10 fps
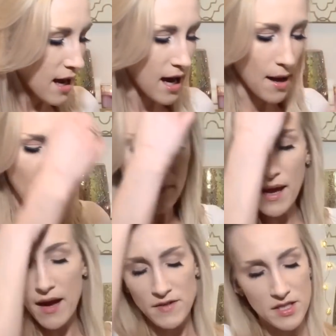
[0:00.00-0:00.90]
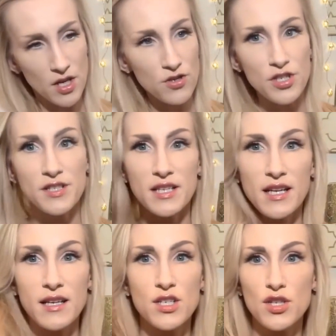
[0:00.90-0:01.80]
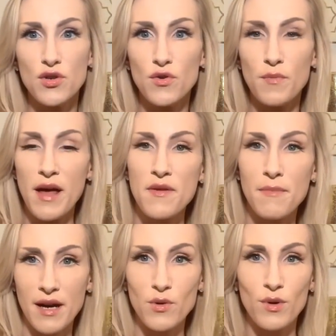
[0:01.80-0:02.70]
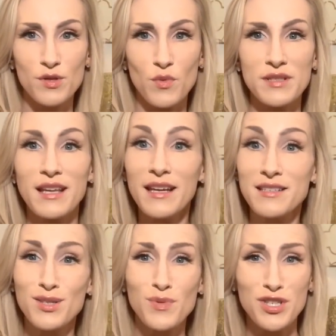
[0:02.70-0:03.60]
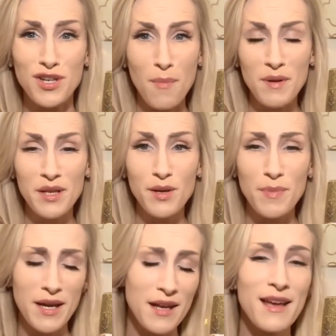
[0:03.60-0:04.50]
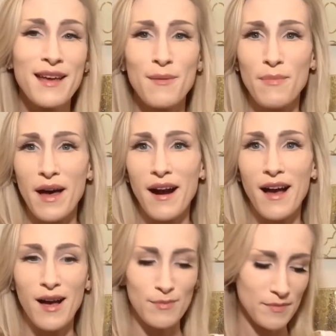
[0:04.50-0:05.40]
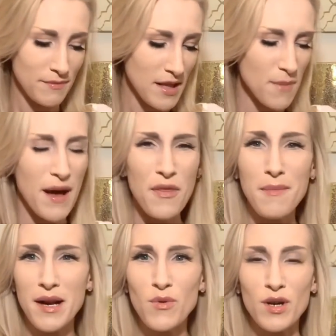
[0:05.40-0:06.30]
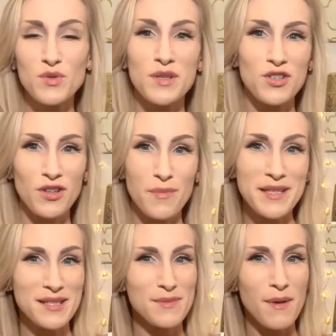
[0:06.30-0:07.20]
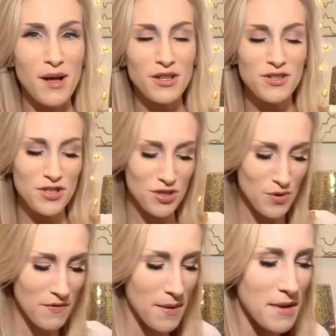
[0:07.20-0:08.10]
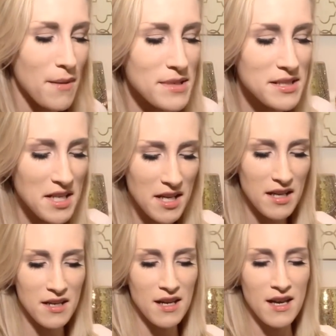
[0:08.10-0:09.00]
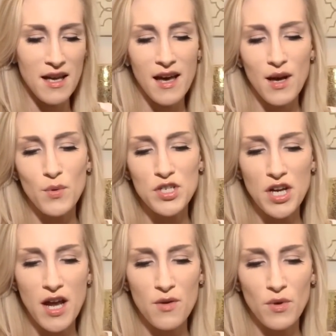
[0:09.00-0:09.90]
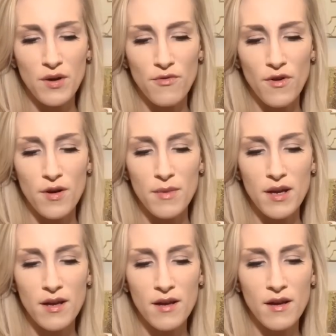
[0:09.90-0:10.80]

Um, I may have to start just sticking to Bath & Body Works ones. I like to switch it up a little bit, but um, and the Bath & Body Works ones are a little bit smaller too, if I'm not mistaken. I wish I had one in front of me.